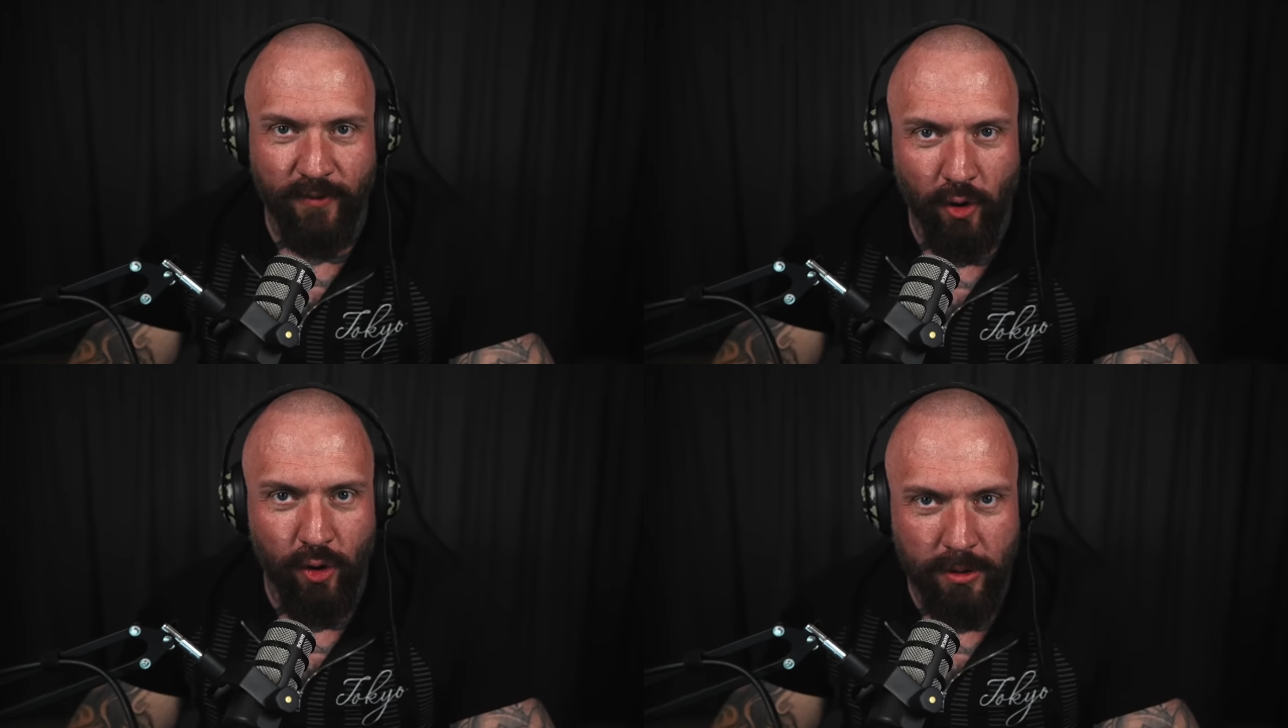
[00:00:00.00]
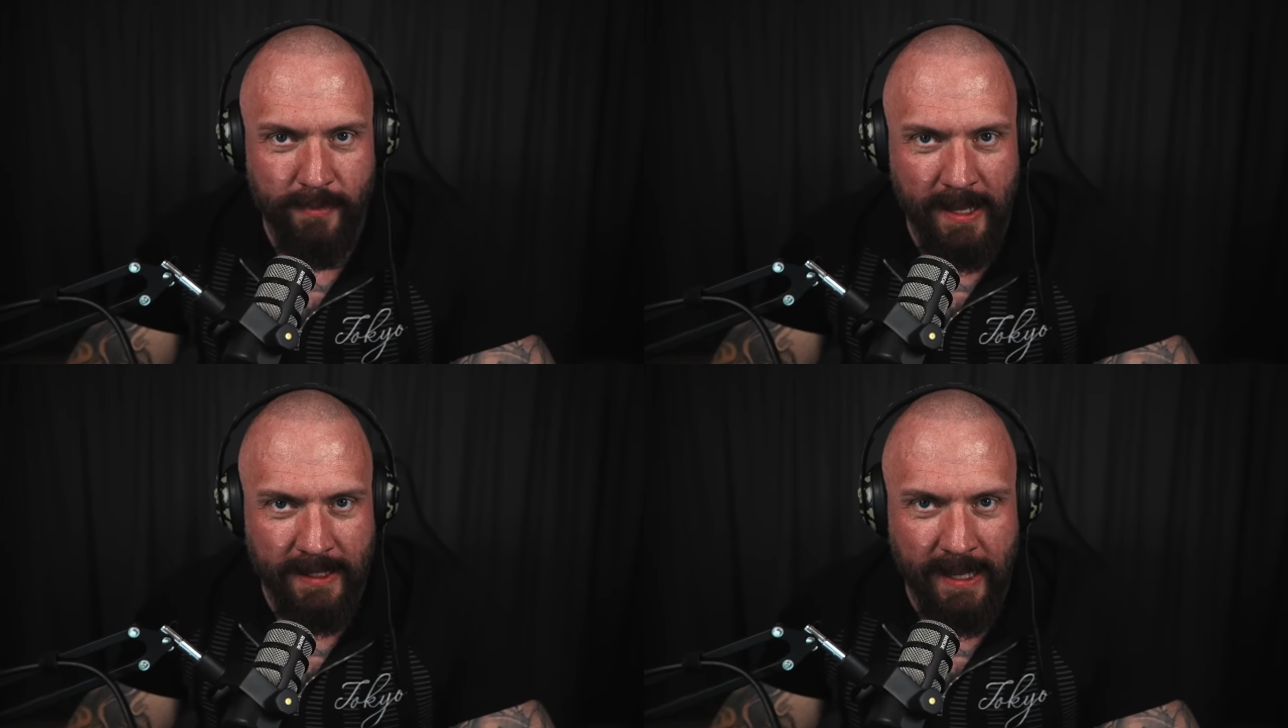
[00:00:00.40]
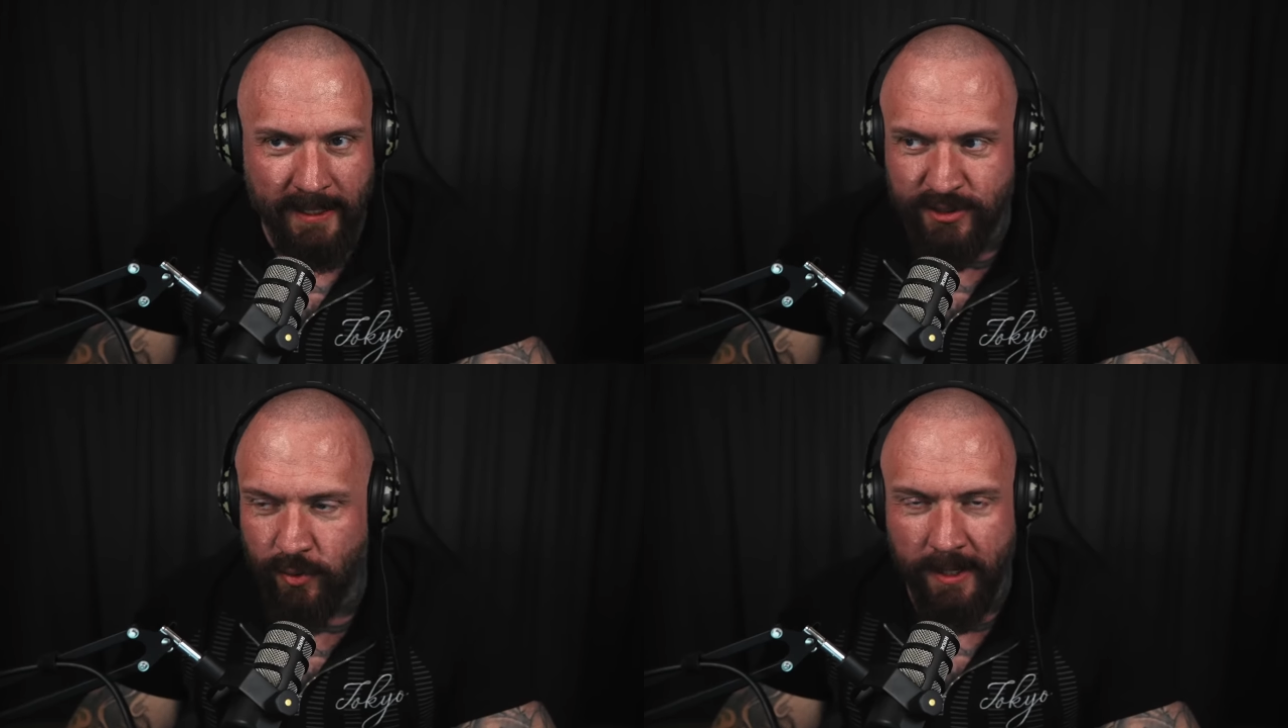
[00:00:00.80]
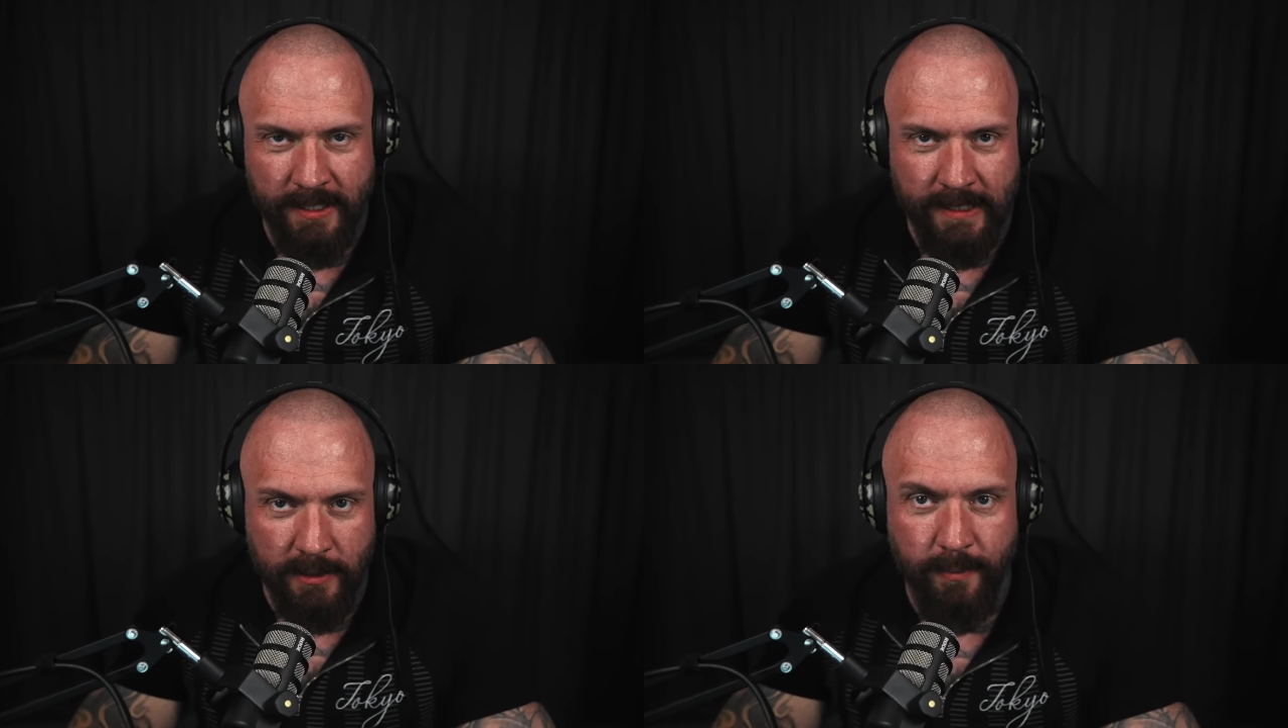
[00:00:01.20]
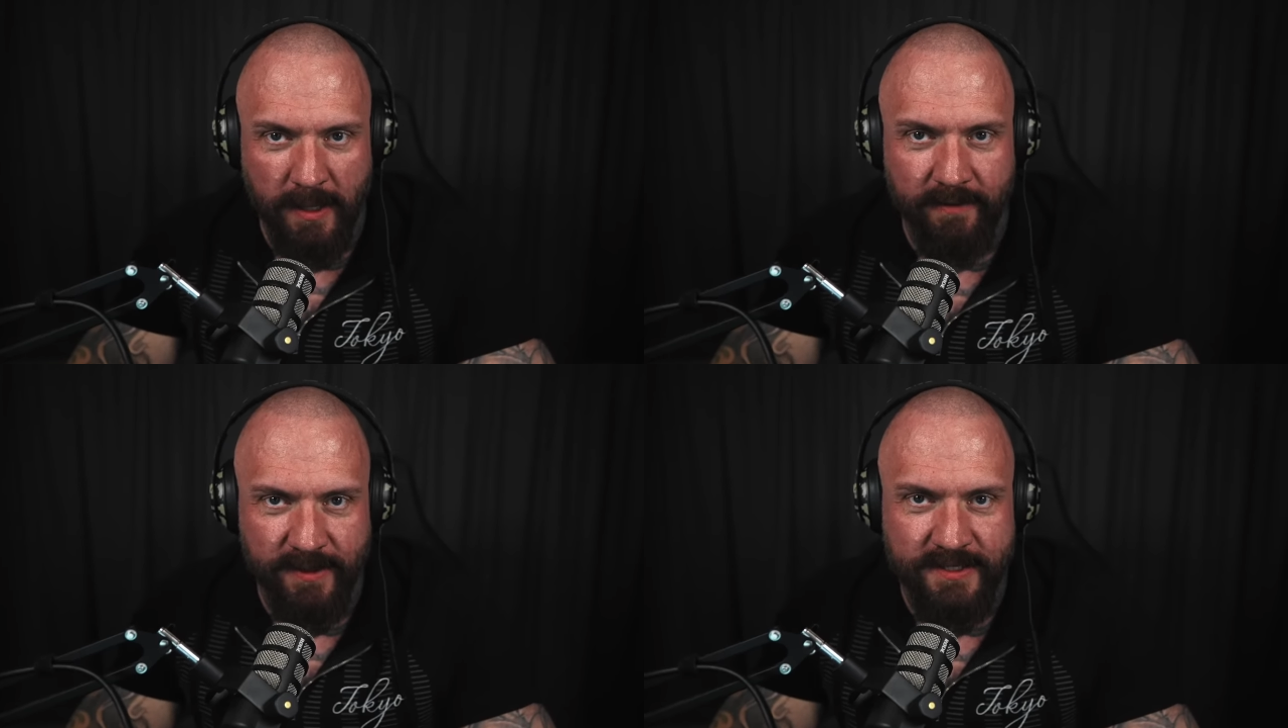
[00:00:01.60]
all met lads who had a little bit
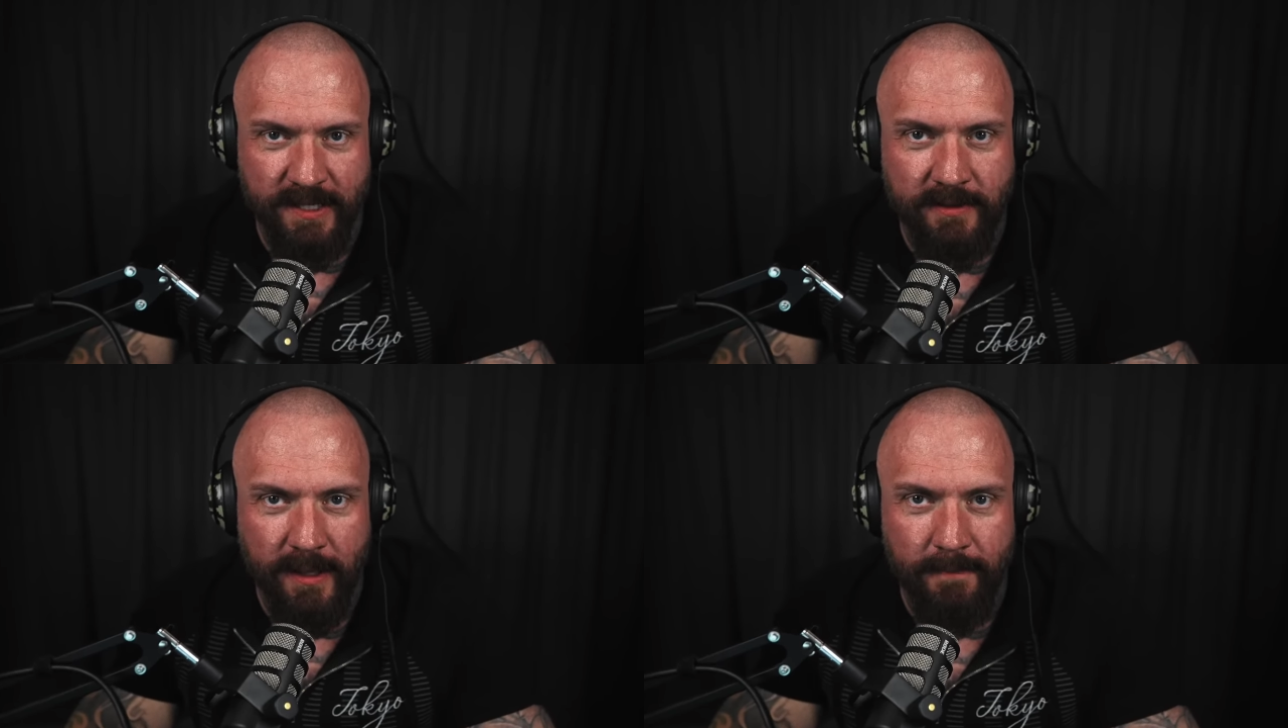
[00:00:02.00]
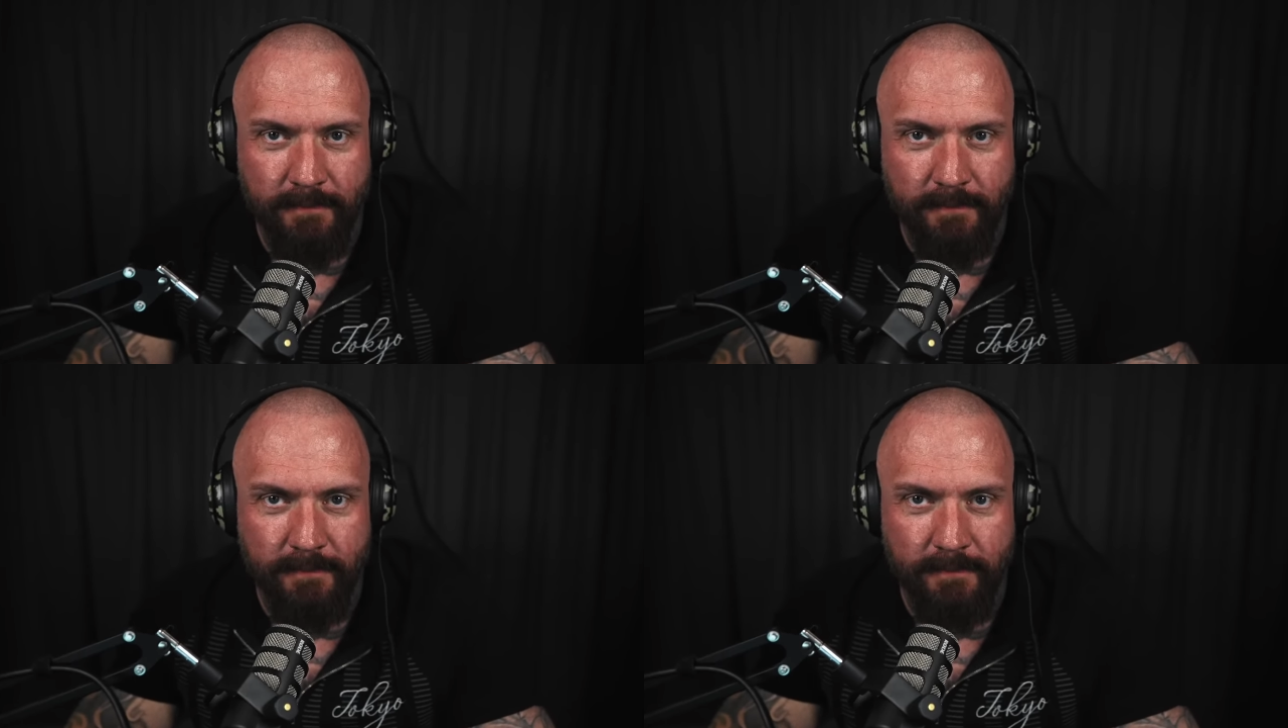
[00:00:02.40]
of this in them.